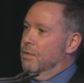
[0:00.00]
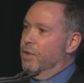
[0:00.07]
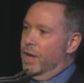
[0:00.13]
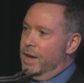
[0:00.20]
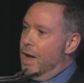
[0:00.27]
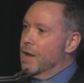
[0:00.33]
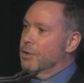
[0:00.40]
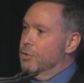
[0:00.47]

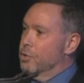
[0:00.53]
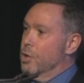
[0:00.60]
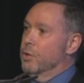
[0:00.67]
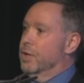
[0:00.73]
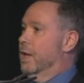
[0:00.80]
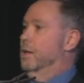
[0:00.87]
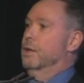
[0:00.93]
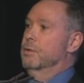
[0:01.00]
v'anachnu
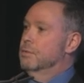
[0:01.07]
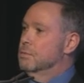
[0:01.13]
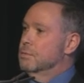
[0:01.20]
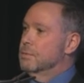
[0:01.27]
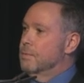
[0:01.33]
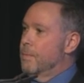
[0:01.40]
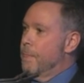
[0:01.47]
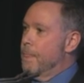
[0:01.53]
yodenu.
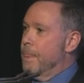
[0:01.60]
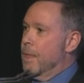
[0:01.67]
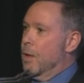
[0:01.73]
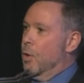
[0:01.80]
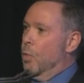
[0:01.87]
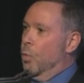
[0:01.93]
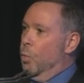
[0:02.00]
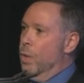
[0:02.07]

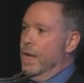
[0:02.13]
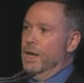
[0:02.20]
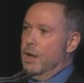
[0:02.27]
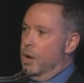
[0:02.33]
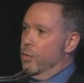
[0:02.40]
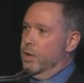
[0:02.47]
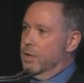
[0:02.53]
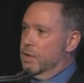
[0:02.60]
We
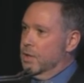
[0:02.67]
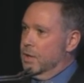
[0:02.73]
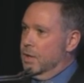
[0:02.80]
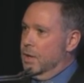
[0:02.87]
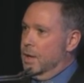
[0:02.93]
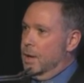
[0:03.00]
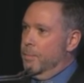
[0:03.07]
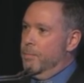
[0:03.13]
know it
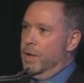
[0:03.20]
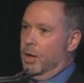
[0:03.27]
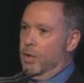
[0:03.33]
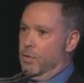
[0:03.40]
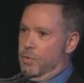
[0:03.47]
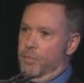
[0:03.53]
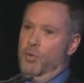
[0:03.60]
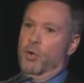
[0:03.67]

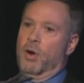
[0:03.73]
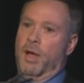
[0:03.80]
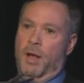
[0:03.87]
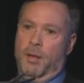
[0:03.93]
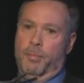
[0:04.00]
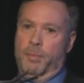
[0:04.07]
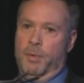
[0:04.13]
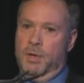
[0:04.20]
because of your
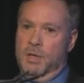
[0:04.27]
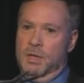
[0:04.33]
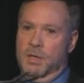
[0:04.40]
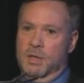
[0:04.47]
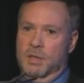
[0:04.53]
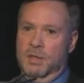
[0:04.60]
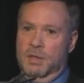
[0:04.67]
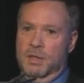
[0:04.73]
help.
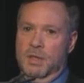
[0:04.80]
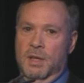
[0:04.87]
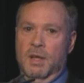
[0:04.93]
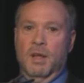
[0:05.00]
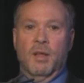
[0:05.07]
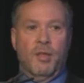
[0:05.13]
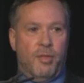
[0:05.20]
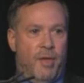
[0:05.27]

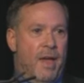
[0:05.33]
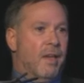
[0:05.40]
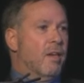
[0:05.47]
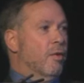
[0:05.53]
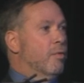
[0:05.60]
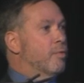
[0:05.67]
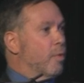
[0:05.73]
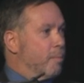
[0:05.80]
Thank
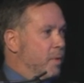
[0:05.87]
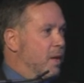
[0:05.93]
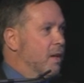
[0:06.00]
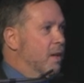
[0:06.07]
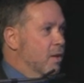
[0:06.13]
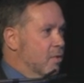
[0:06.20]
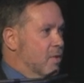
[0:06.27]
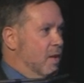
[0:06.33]
you for
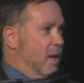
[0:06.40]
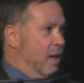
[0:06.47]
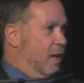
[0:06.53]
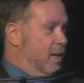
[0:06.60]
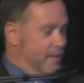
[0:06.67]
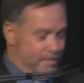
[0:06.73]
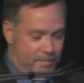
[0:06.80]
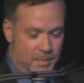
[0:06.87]
being here
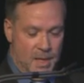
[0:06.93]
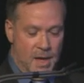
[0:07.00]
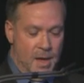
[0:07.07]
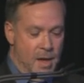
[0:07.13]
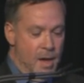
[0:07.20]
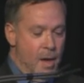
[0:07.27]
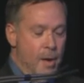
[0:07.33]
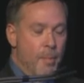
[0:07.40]
today.
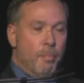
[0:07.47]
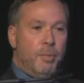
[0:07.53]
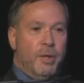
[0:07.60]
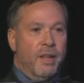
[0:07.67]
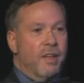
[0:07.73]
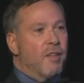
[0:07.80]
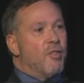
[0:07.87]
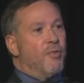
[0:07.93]

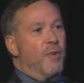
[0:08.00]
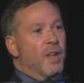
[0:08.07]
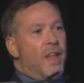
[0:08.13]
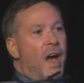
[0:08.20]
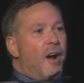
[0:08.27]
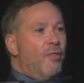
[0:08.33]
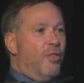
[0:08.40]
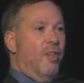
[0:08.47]
Please fill
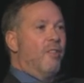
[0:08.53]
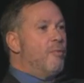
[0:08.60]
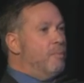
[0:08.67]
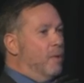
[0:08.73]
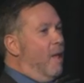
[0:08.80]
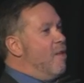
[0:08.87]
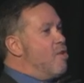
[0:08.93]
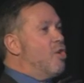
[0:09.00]
out these
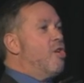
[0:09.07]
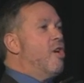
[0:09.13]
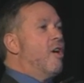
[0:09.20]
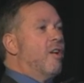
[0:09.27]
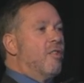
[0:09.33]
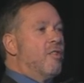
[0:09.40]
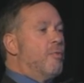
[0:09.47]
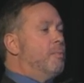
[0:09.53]
pledge
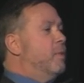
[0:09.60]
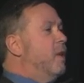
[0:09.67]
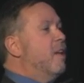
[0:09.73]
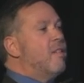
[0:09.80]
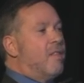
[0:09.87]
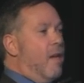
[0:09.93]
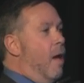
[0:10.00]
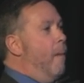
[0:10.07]
cards.
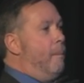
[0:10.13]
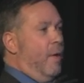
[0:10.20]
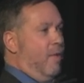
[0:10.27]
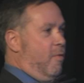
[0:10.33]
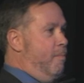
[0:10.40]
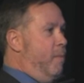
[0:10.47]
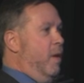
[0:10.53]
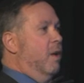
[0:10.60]
Please help
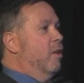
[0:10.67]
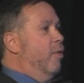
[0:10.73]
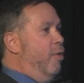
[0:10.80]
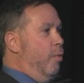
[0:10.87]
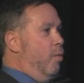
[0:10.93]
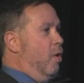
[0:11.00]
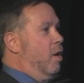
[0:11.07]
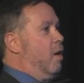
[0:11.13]
us build the
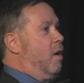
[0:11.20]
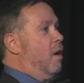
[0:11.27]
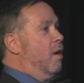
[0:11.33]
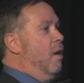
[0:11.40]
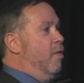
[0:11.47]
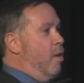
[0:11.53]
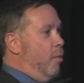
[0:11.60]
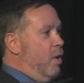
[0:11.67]
work
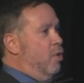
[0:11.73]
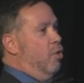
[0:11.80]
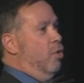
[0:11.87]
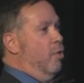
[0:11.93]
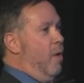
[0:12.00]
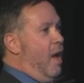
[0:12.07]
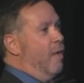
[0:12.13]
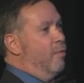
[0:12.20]
that we
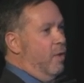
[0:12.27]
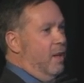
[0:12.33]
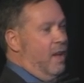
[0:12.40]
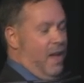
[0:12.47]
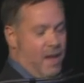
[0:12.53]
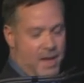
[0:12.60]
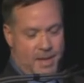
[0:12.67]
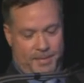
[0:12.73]
do every
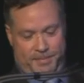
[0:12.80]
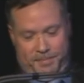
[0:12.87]
day.